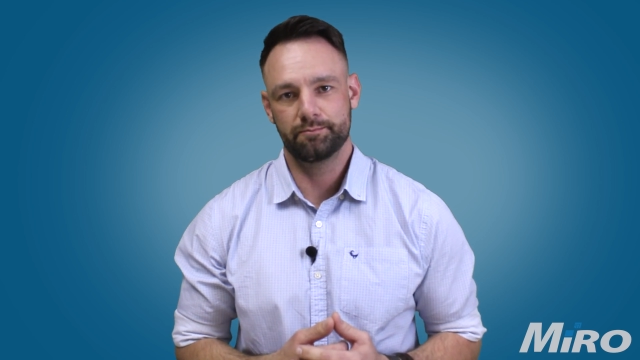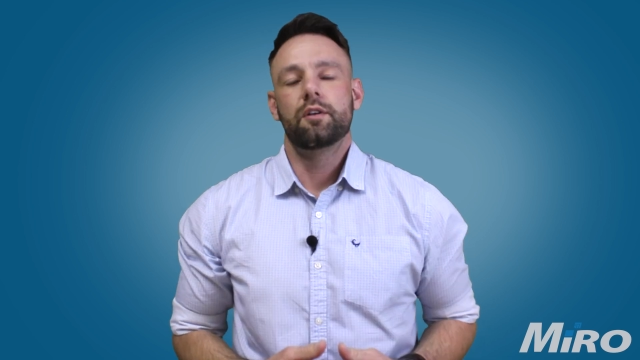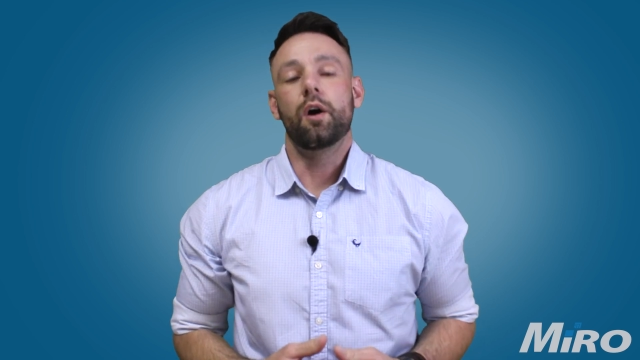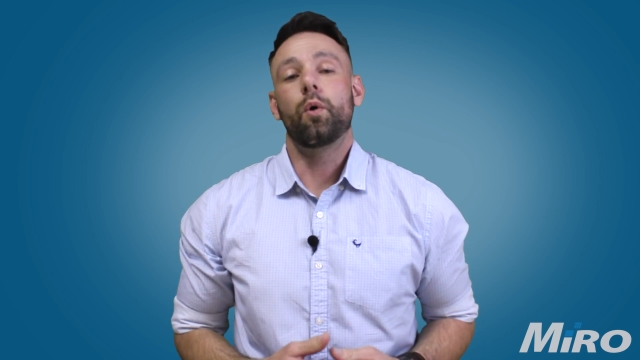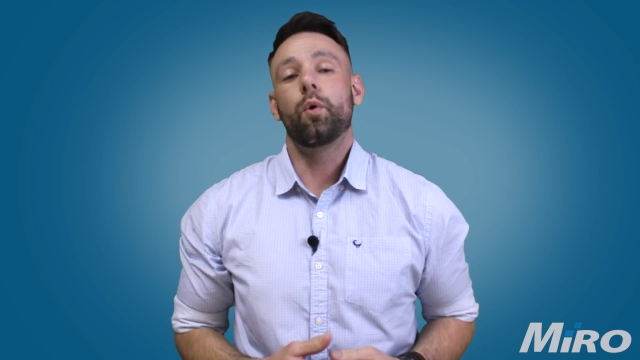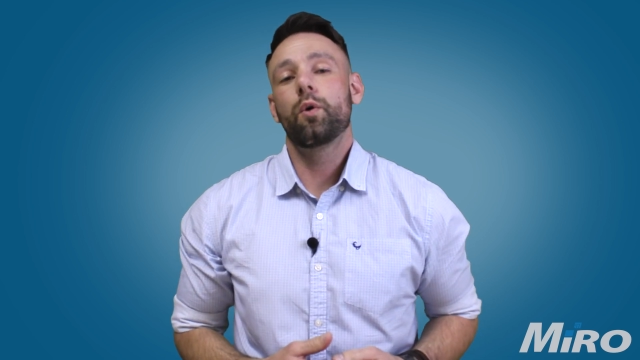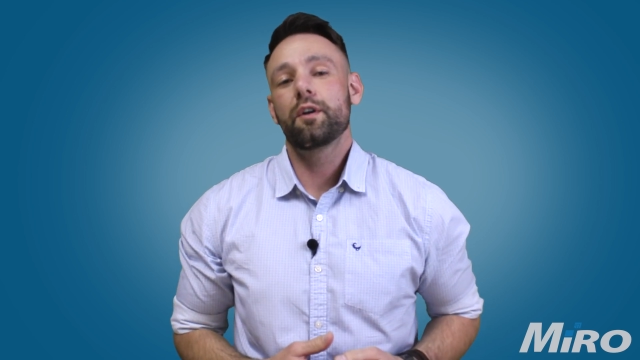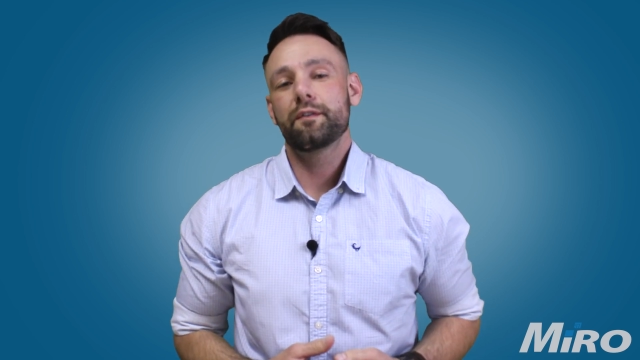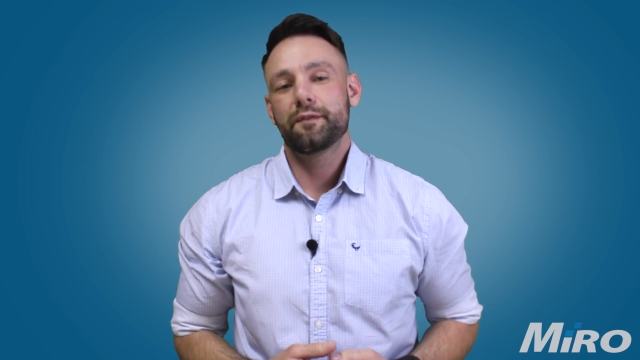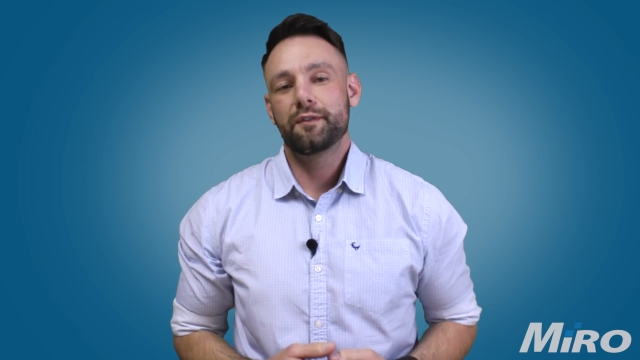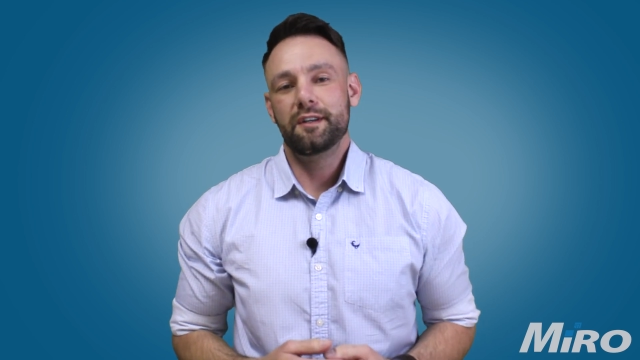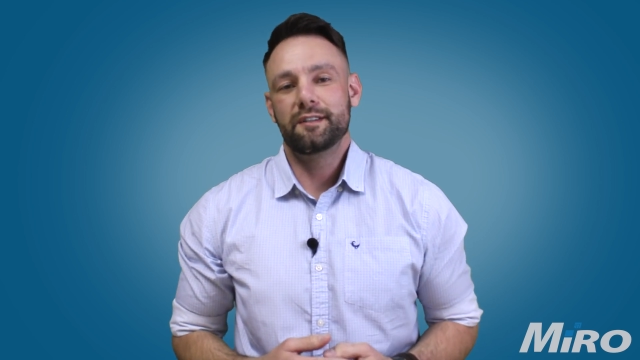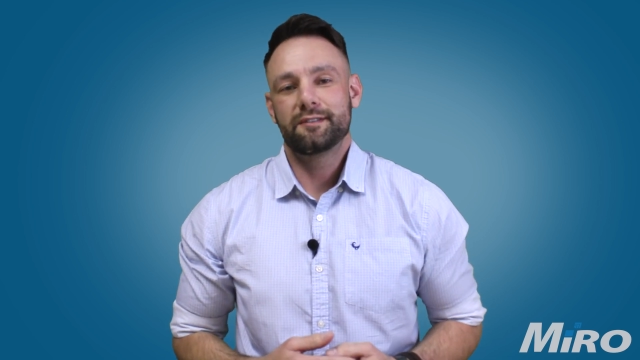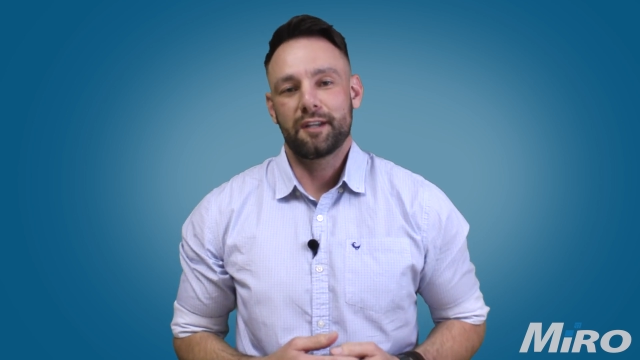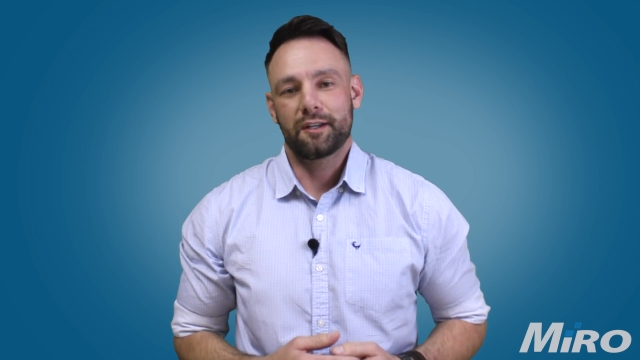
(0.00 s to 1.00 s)
Now, all of
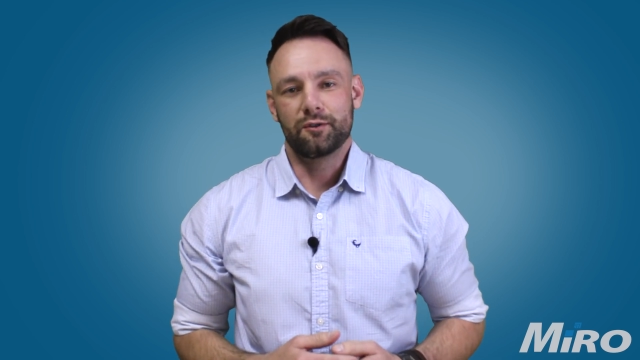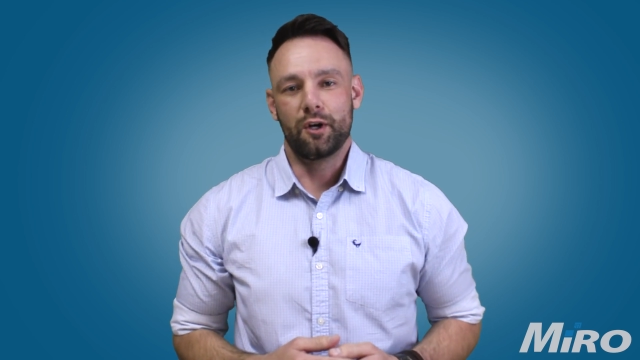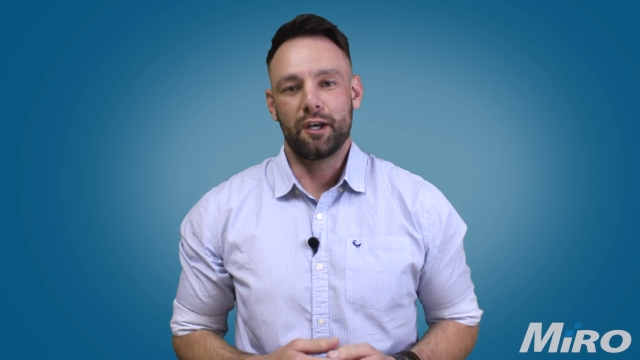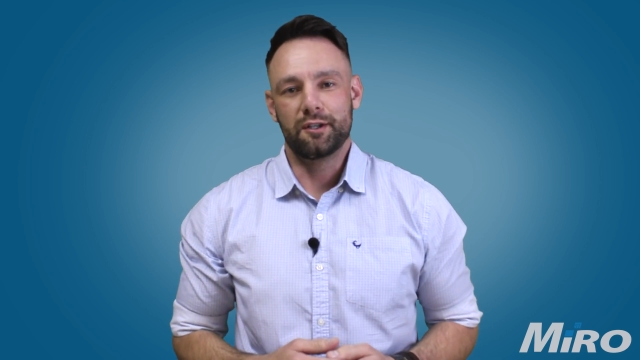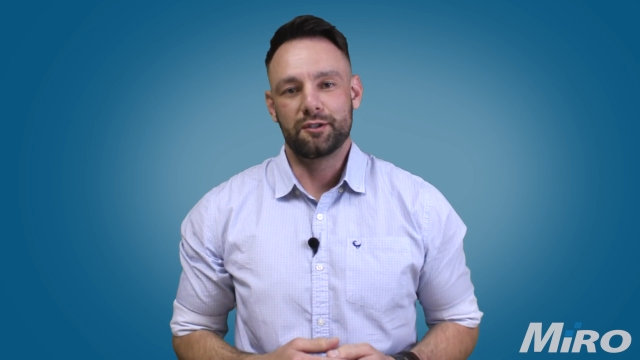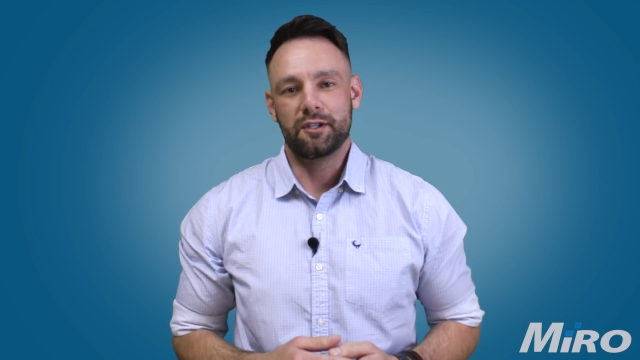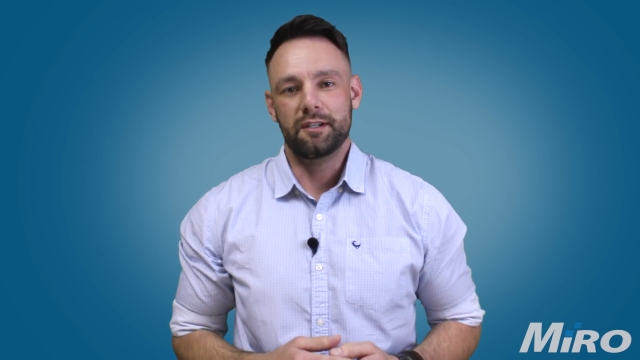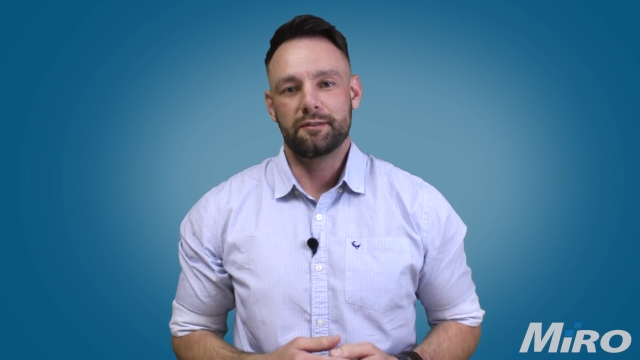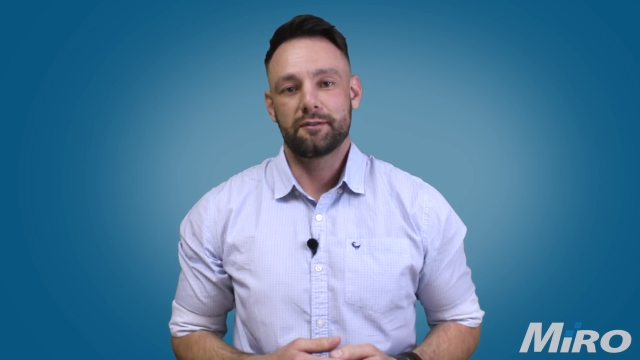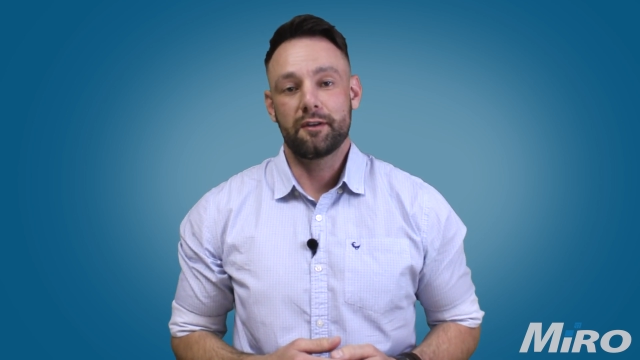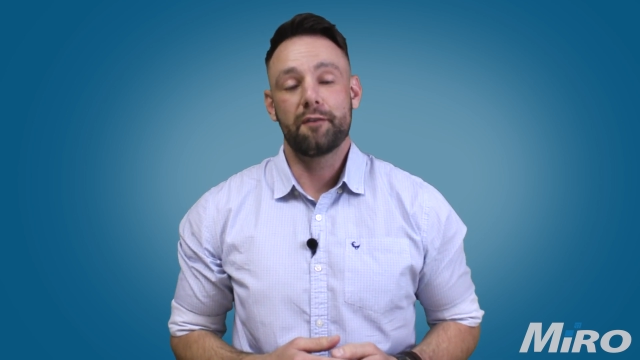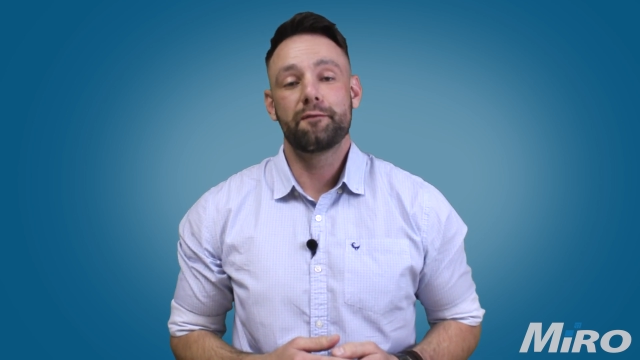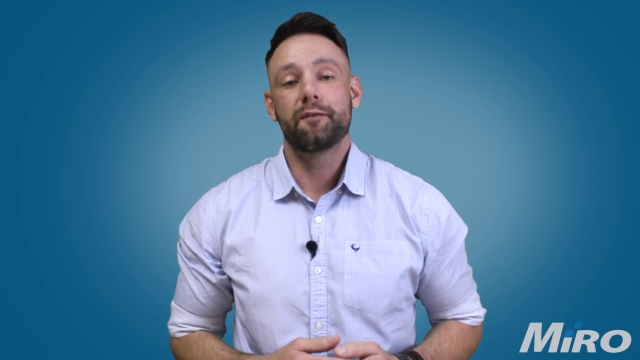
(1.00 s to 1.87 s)
these technologies